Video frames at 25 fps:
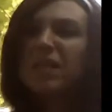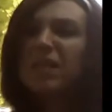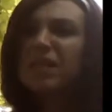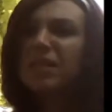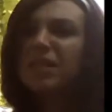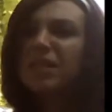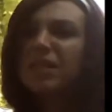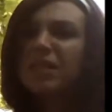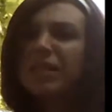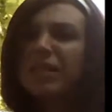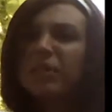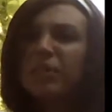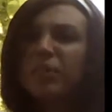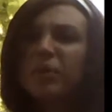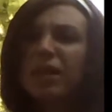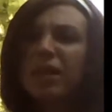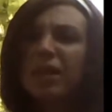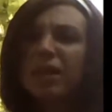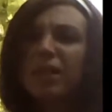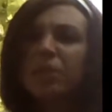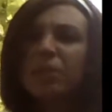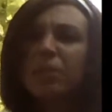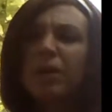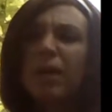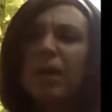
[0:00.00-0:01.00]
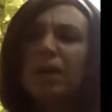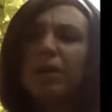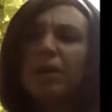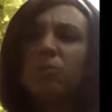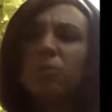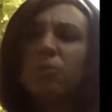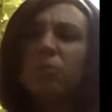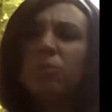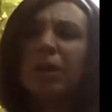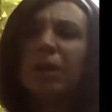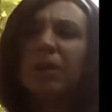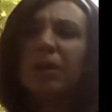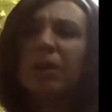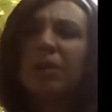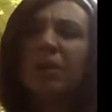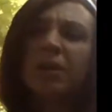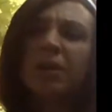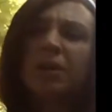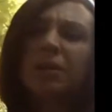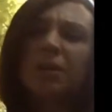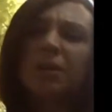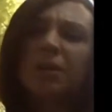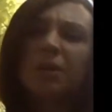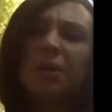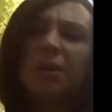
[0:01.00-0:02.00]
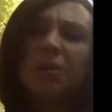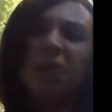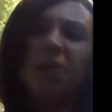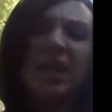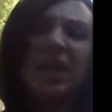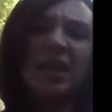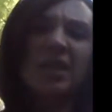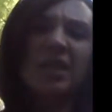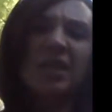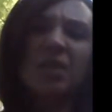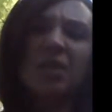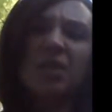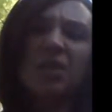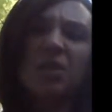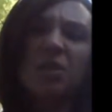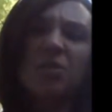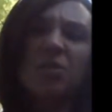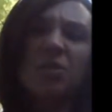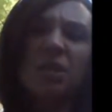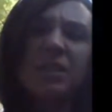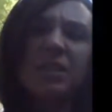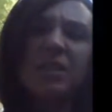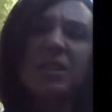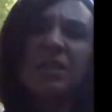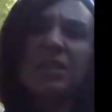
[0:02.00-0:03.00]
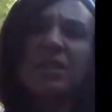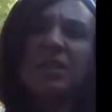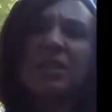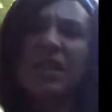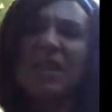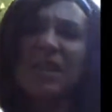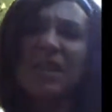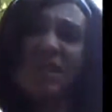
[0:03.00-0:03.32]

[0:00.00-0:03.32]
things they put on the bottom where, the end of the soda is